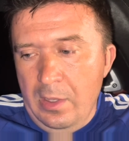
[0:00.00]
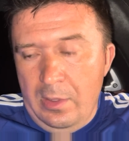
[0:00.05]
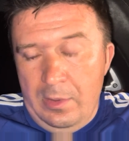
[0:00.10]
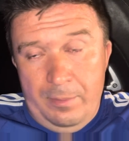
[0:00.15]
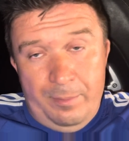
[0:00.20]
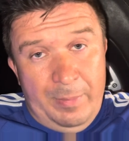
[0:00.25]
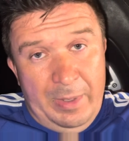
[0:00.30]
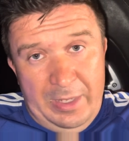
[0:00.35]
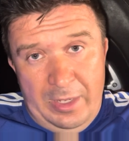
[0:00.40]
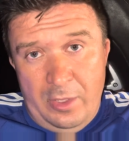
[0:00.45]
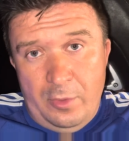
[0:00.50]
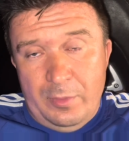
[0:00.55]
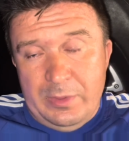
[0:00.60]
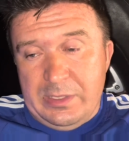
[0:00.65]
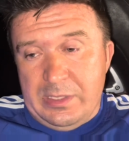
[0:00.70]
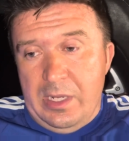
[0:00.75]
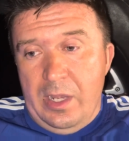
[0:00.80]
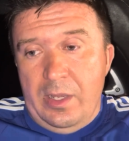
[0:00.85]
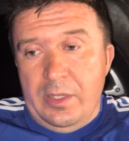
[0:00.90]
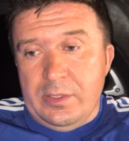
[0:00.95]
But anyways,
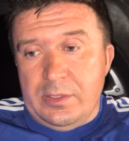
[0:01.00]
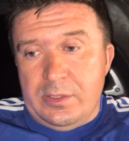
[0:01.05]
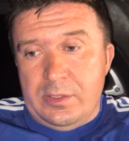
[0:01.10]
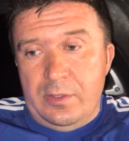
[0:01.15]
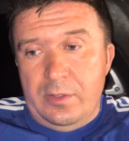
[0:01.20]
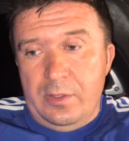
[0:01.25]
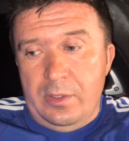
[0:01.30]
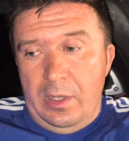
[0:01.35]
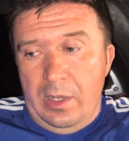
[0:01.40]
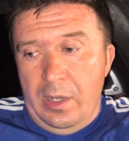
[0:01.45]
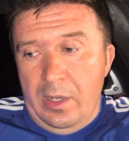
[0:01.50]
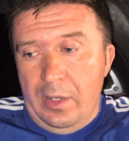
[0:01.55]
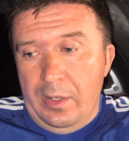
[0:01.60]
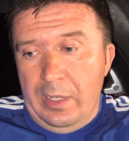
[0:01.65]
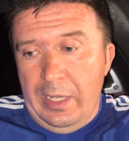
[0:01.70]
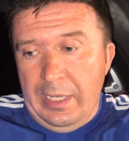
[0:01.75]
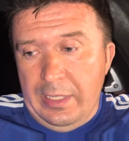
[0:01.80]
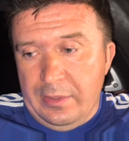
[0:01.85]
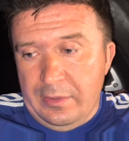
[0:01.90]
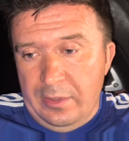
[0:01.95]
guys,
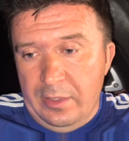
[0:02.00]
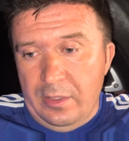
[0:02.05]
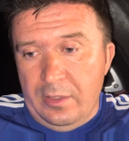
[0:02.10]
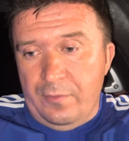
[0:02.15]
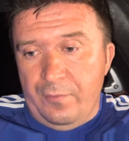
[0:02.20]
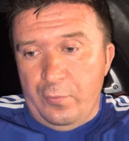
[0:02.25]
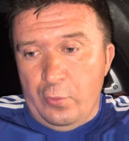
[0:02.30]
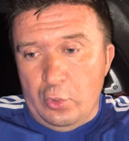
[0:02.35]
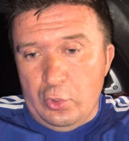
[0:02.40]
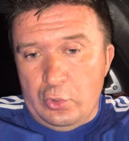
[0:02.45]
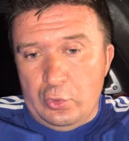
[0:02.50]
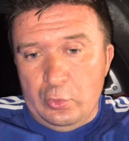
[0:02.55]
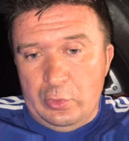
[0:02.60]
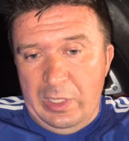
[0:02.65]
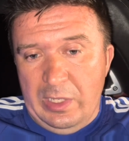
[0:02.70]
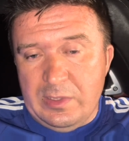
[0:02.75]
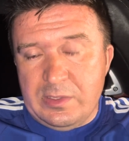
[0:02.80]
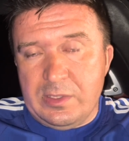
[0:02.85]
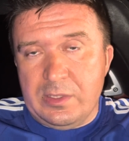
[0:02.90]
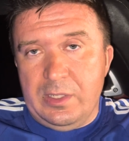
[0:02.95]
I think for
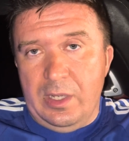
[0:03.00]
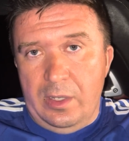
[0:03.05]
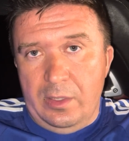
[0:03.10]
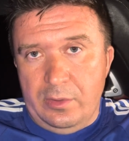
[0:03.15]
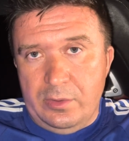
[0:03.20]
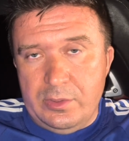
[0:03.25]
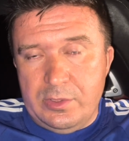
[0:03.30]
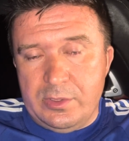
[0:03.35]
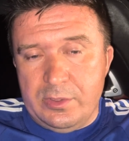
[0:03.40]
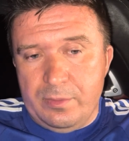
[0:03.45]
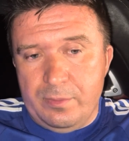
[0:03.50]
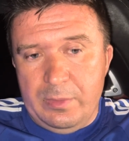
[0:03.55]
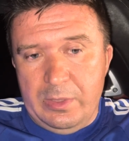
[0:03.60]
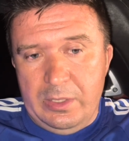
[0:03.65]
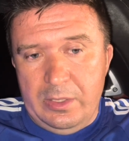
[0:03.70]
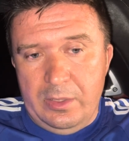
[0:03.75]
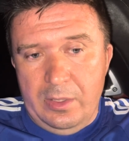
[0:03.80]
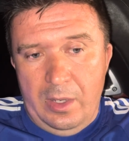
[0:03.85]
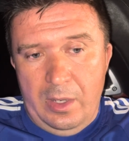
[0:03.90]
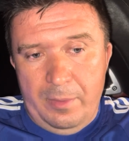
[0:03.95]
$2,000,
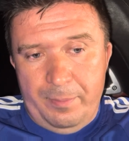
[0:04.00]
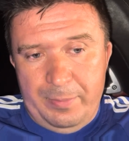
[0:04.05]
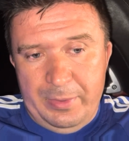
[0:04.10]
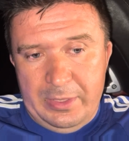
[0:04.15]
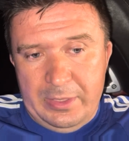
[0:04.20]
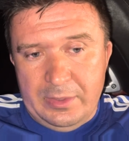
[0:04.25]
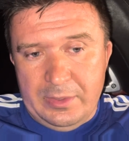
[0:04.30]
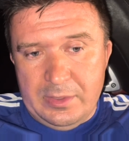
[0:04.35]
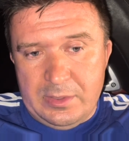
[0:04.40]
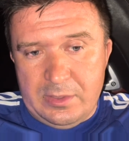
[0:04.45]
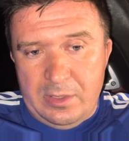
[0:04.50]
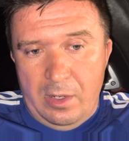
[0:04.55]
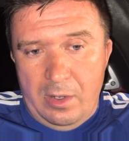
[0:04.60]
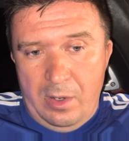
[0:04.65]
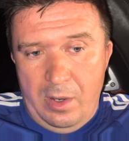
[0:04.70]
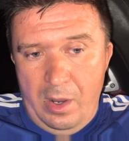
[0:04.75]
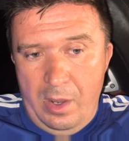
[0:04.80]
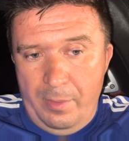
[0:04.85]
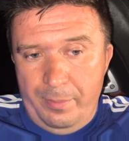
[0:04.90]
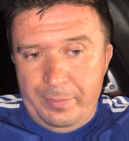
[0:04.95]
me picking this car
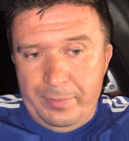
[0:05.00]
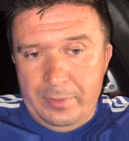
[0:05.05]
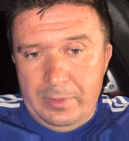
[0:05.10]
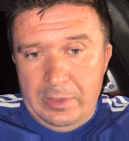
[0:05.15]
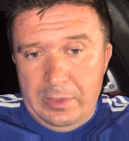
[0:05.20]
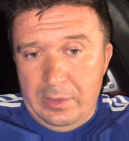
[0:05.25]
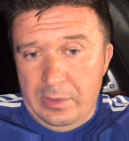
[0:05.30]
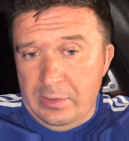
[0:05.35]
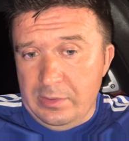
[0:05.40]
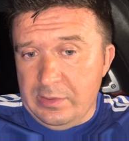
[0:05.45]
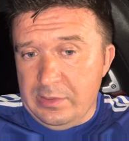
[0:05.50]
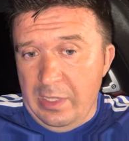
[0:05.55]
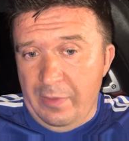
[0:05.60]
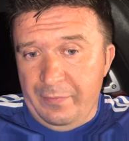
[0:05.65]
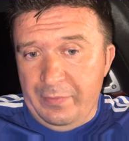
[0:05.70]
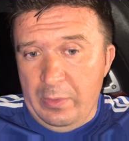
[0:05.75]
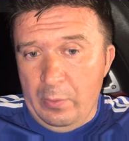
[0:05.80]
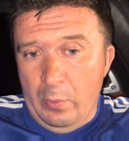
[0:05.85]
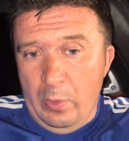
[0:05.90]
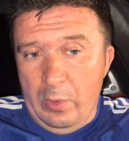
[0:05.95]
up is
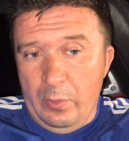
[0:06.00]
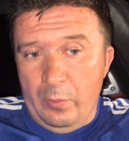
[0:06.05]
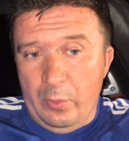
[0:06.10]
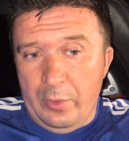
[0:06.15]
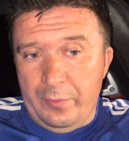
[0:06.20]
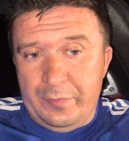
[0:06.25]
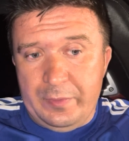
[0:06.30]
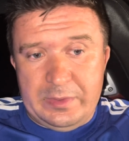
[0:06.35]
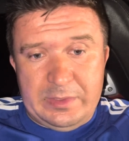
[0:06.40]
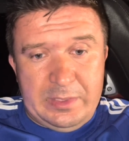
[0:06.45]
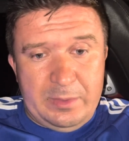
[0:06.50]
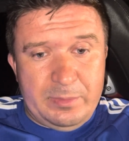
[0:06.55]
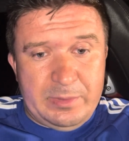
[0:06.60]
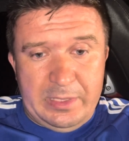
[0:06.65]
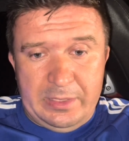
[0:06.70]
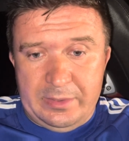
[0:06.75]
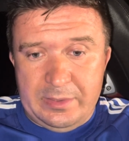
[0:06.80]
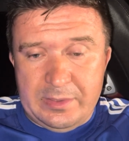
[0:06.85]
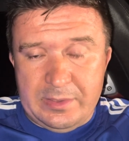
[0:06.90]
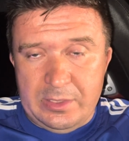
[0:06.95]
definitely well worth it. Seems
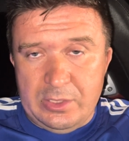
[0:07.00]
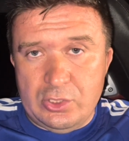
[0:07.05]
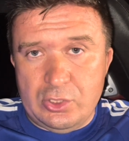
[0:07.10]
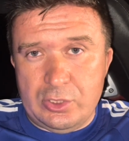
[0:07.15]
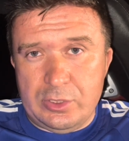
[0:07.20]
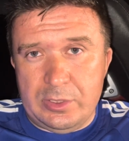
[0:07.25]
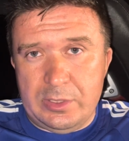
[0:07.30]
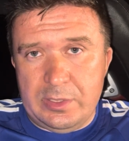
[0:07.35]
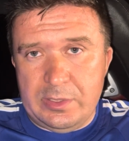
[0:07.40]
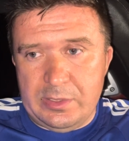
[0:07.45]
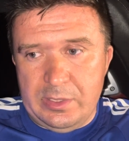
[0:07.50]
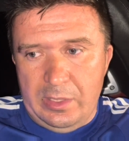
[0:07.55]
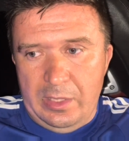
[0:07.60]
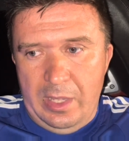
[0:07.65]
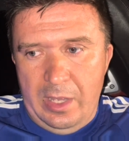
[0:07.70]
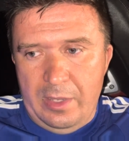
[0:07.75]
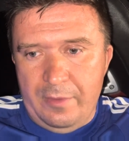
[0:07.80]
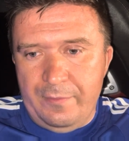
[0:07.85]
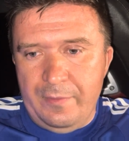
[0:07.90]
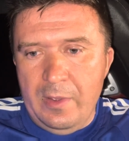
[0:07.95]
like this engine is
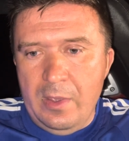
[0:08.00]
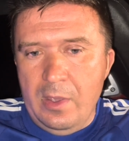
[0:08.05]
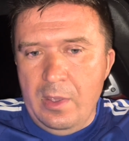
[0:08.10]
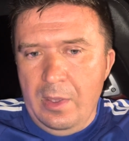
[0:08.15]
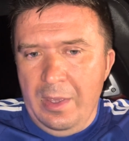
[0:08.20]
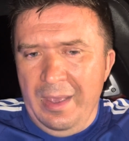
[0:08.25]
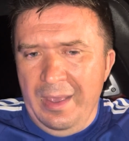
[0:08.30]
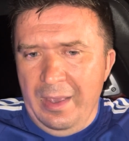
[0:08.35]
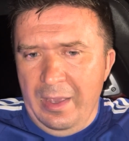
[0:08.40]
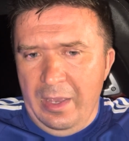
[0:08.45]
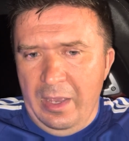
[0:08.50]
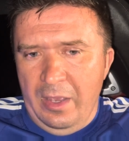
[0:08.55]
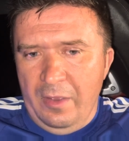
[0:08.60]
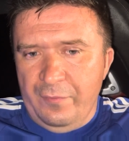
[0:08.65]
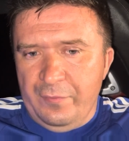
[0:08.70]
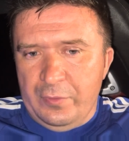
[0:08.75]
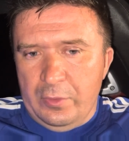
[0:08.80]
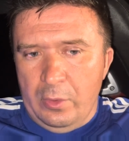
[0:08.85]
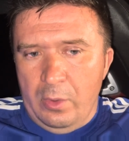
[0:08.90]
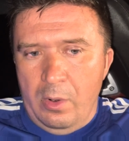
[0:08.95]
alive
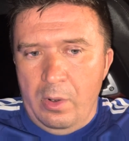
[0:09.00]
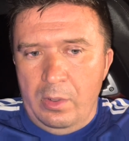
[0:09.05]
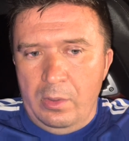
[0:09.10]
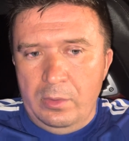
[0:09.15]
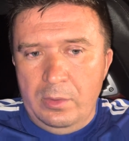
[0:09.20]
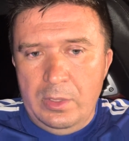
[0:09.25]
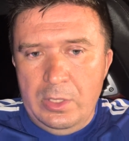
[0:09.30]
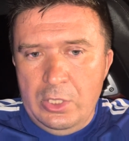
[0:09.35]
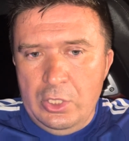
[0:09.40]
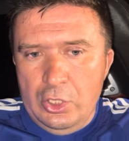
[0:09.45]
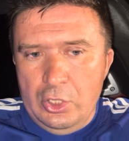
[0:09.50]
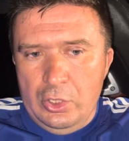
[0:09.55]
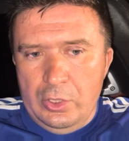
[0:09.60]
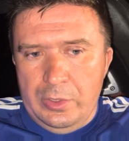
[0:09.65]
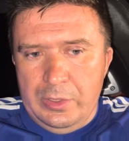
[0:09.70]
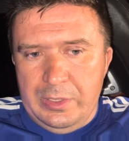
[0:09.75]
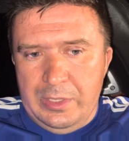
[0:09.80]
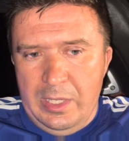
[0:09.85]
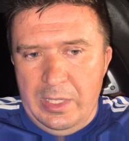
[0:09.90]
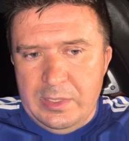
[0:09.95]
after all.
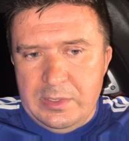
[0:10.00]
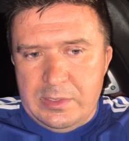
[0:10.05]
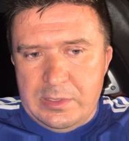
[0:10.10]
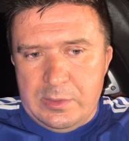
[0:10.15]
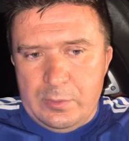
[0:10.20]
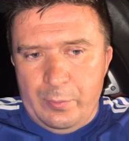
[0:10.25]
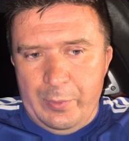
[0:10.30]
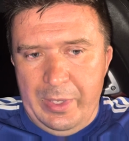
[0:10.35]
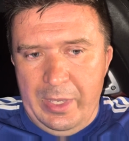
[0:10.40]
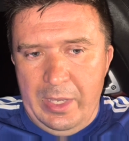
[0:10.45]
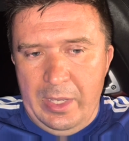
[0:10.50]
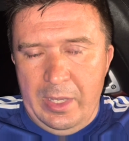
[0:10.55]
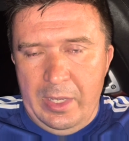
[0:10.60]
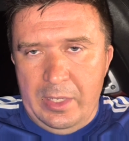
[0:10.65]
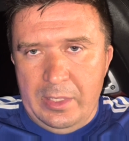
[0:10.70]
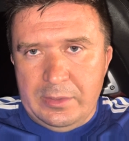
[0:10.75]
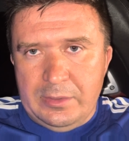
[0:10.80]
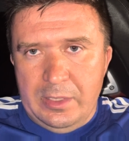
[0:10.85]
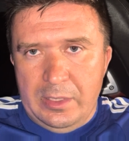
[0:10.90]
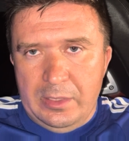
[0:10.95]
Yes, we
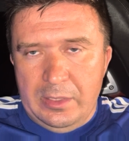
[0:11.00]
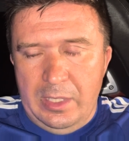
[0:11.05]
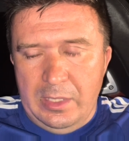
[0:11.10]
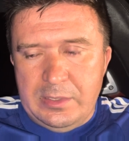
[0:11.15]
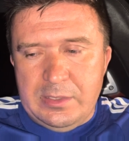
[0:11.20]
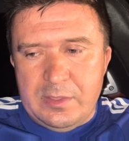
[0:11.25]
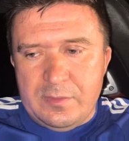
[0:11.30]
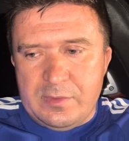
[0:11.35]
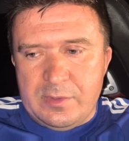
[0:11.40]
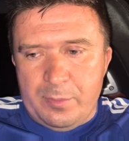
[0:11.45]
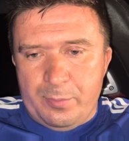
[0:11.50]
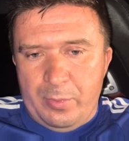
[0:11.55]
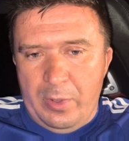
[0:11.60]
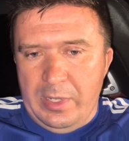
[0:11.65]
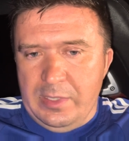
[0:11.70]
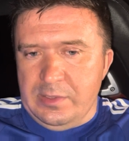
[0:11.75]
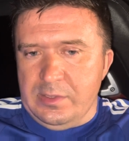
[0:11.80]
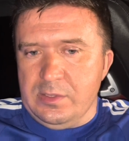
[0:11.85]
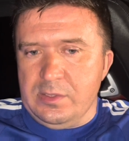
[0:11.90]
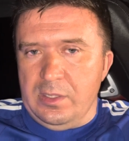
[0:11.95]
had lots of
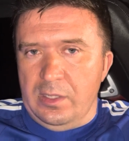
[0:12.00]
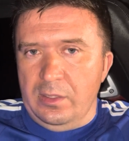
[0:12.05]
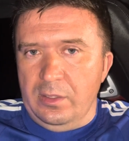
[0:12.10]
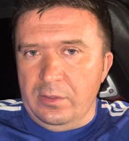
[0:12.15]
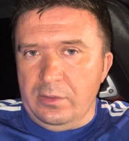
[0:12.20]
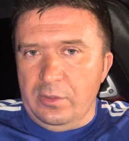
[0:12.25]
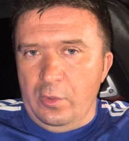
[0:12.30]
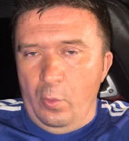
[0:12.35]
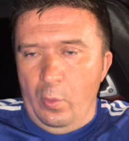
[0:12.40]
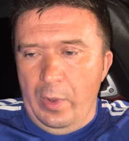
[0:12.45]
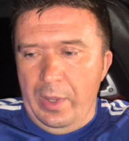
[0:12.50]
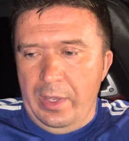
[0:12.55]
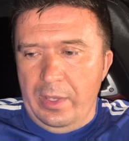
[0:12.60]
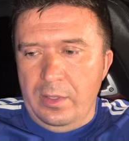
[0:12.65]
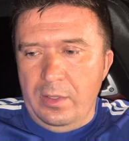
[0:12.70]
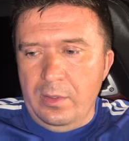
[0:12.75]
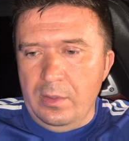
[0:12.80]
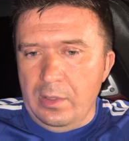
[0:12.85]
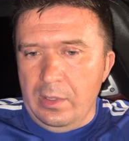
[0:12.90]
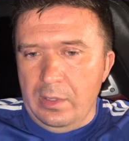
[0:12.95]
surprises along the way,
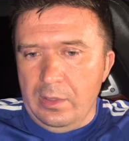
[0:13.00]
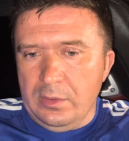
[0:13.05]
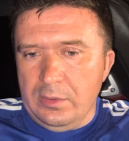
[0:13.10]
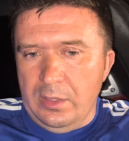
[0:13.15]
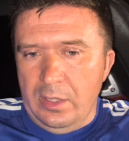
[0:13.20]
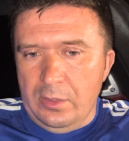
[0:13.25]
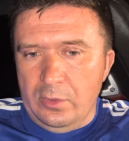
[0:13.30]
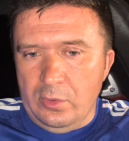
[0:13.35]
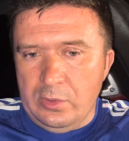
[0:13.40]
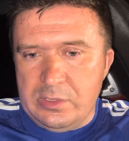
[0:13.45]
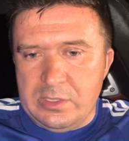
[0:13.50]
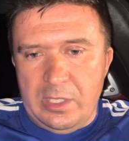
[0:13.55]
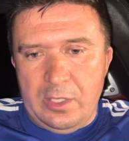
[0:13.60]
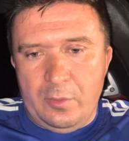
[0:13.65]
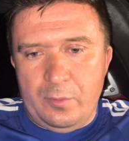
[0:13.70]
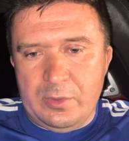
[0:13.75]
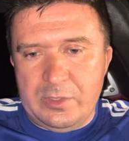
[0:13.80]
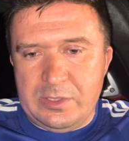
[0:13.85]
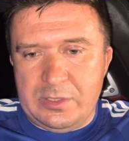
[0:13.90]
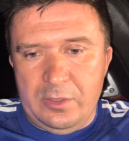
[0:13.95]
and looks like
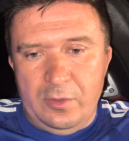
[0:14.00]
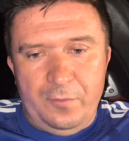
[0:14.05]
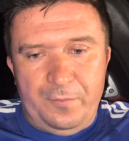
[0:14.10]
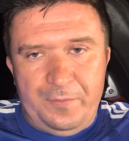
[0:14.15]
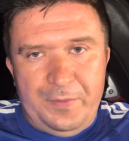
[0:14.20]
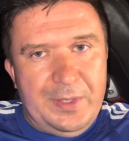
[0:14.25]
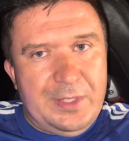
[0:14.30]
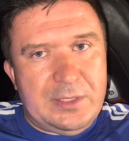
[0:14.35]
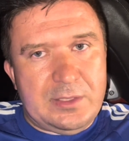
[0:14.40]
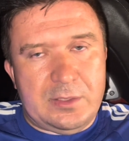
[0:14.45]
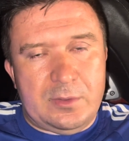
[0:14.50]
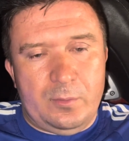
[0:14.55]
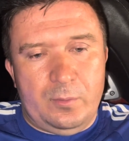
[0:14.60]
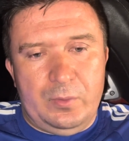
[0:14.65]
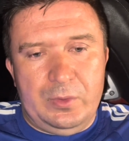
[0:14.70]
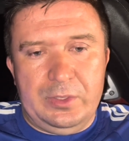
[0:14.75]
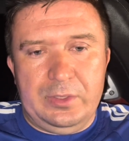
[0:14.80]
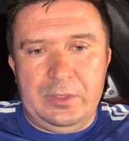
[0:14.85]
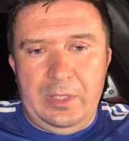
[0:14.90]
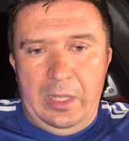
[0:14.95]
we're still faced
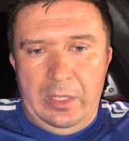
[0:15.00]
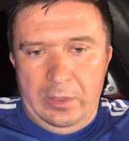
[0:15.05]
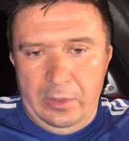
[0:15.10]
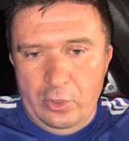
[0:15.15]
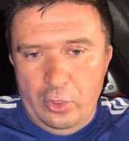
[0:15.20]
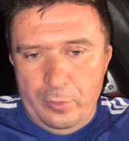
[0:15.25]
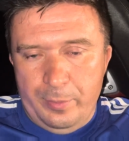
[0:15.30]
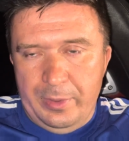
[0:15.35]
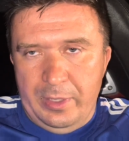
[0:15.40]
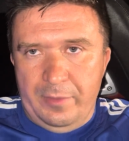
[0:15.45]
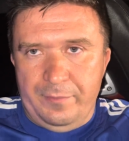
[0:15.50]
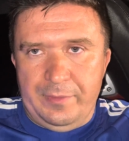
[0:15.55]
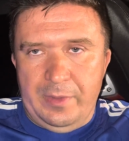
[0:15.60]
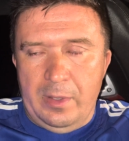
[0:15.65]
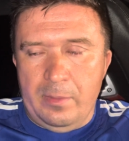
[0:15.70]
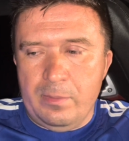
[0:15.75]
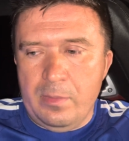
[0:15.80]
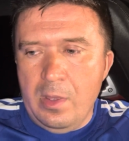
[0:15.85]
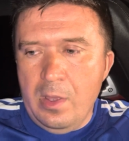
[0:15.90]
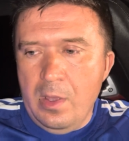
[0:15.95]
with a little bit of them.